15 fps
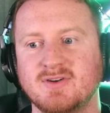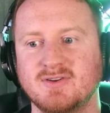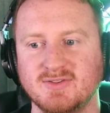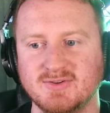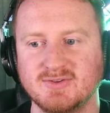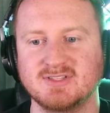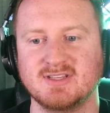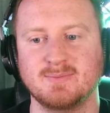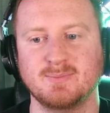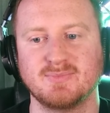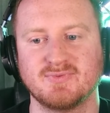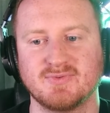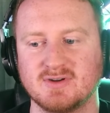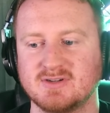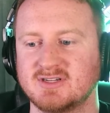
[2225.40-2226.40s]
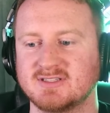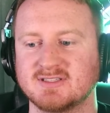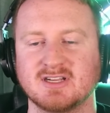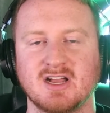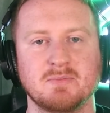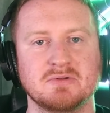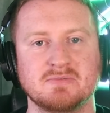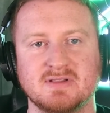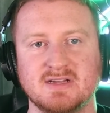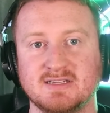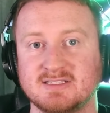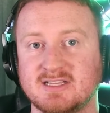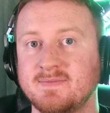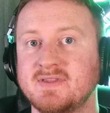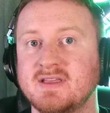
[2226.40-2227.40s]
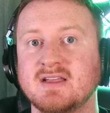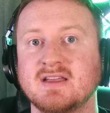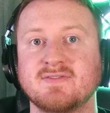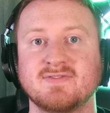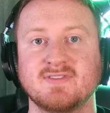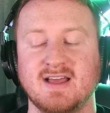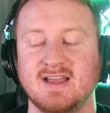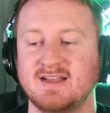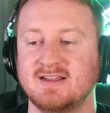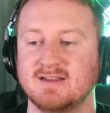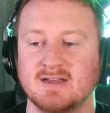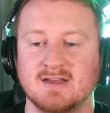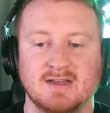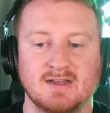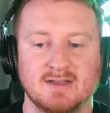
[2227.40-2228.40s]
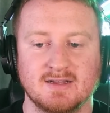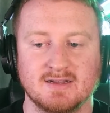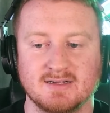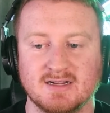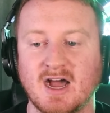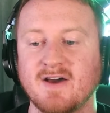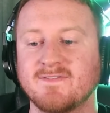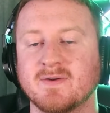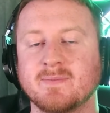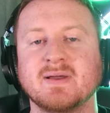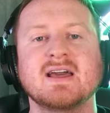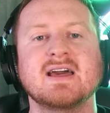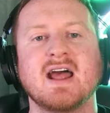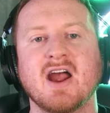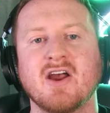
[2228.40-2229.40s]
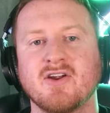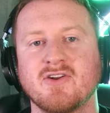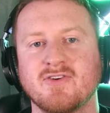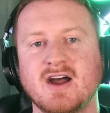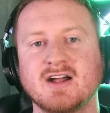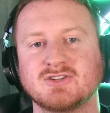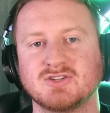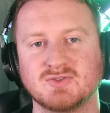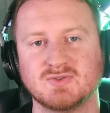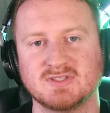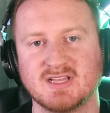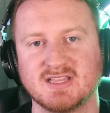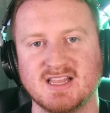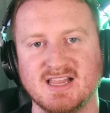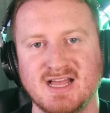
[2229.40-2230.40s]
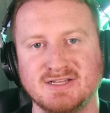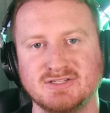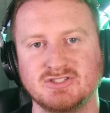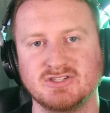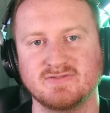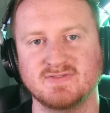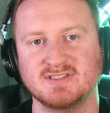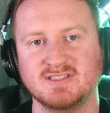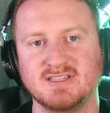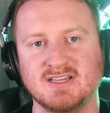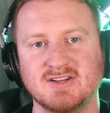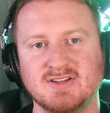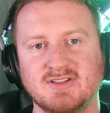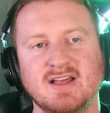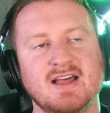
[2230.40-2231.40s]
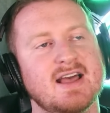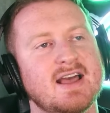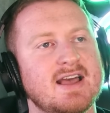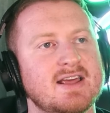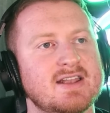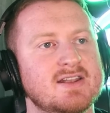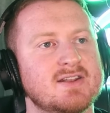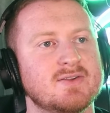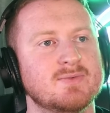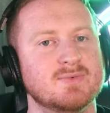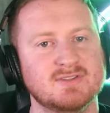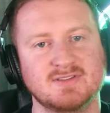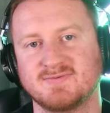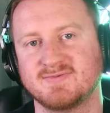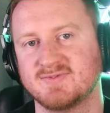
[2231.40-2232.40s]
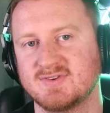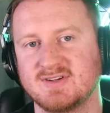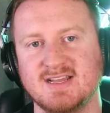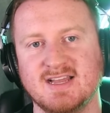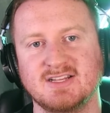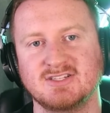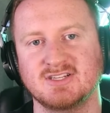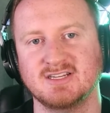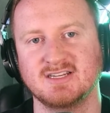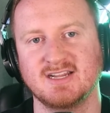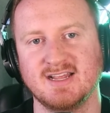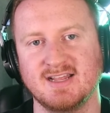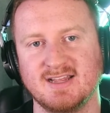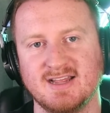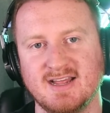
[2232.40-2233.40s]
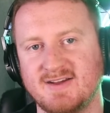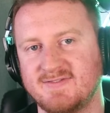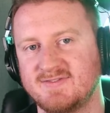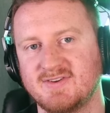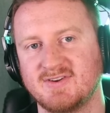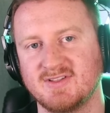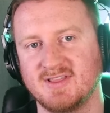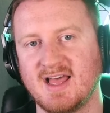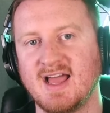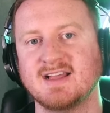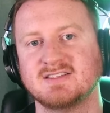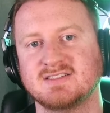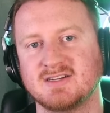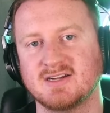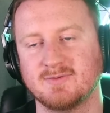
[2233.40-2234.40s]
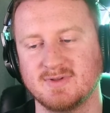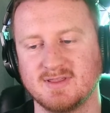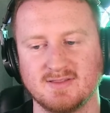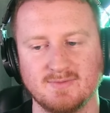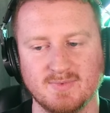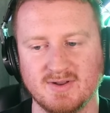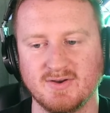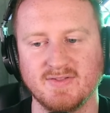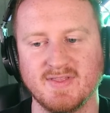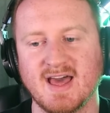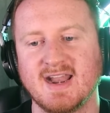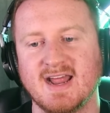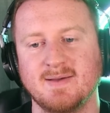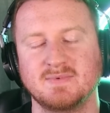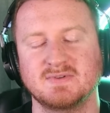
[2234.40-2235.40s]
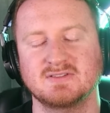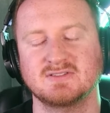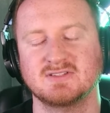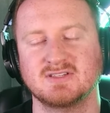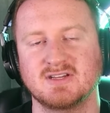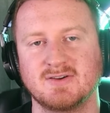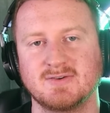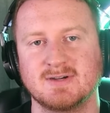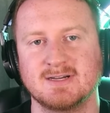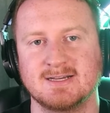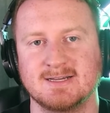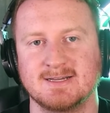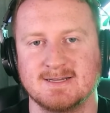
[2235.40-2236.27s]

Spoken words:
would lose him for just a couple of plays. Same thing if, like, God forbid, Aaron Rodgers was on the last year of his deal and was a free agent after last year with when all that happened. So